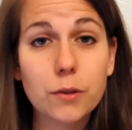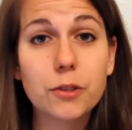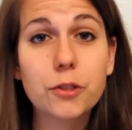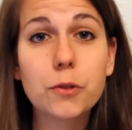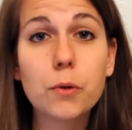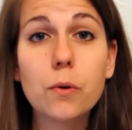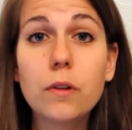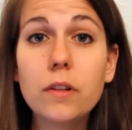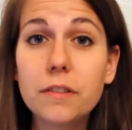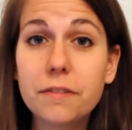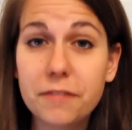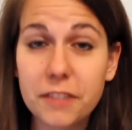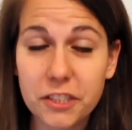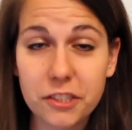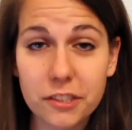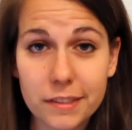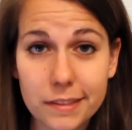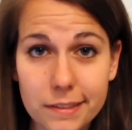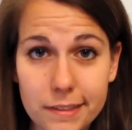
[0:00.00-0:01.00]
Now the school
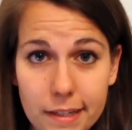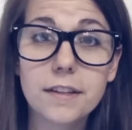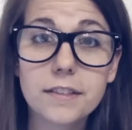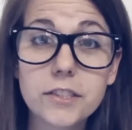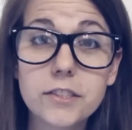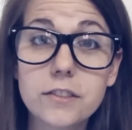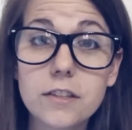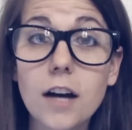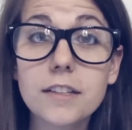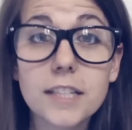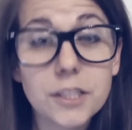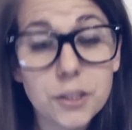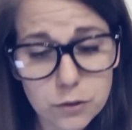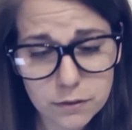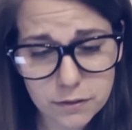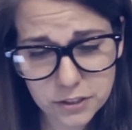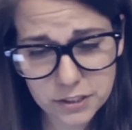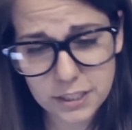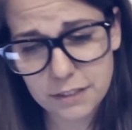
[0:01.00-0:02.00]
officially says This is not a
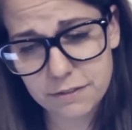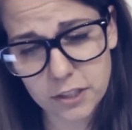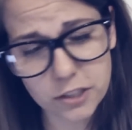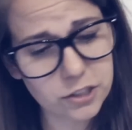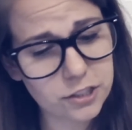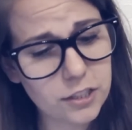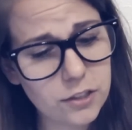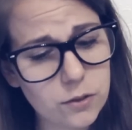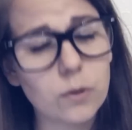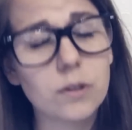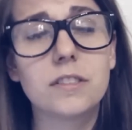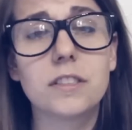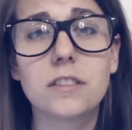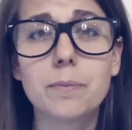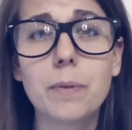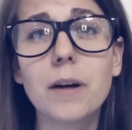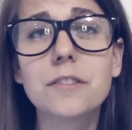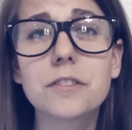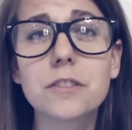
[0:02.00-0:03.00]
university function, nor is it
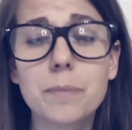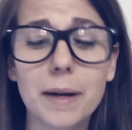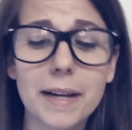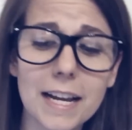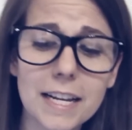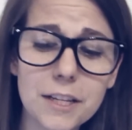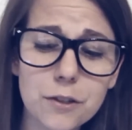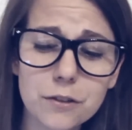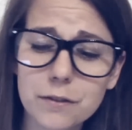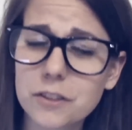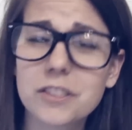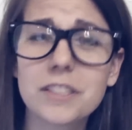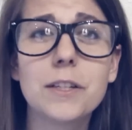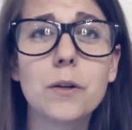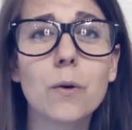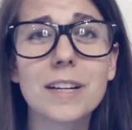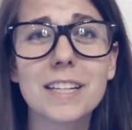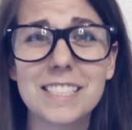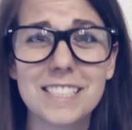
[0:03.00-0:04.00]
sponsored by any
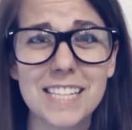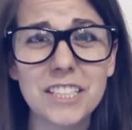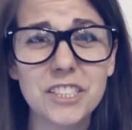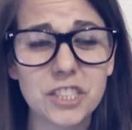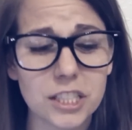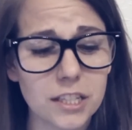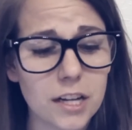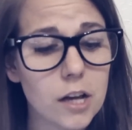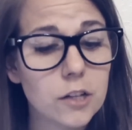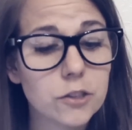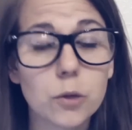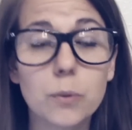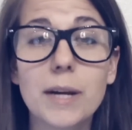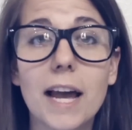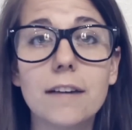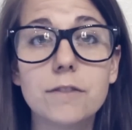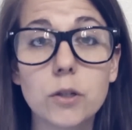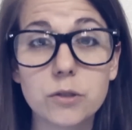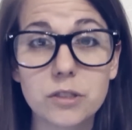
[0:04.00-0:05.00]
university organization, so we
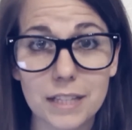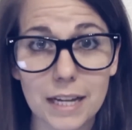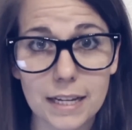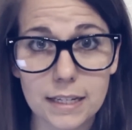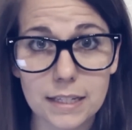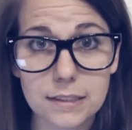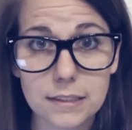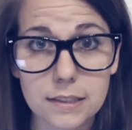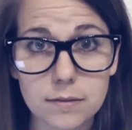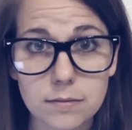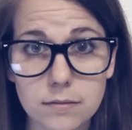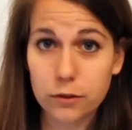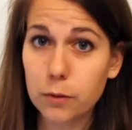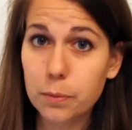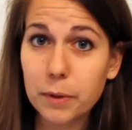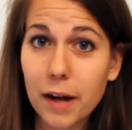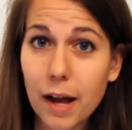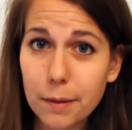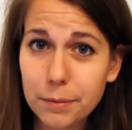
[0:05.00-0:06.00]
have no say in it.
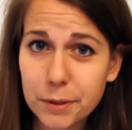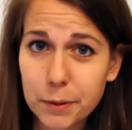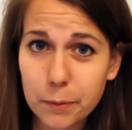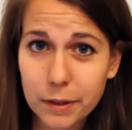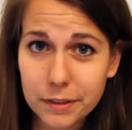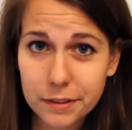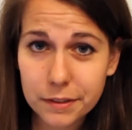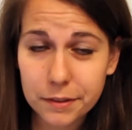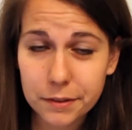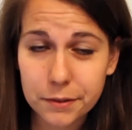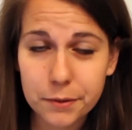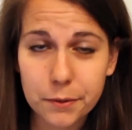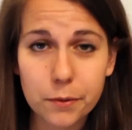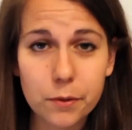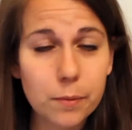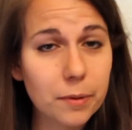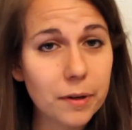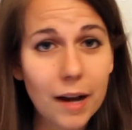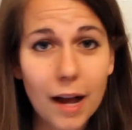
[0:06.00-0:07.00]
So perhaps it wasn't the
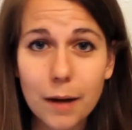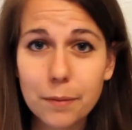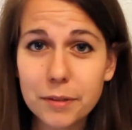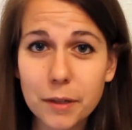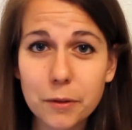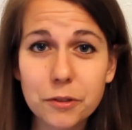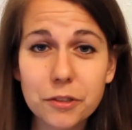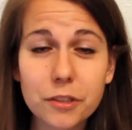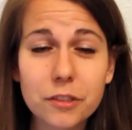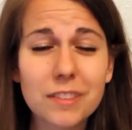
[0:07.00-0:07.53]
school, perhaps I was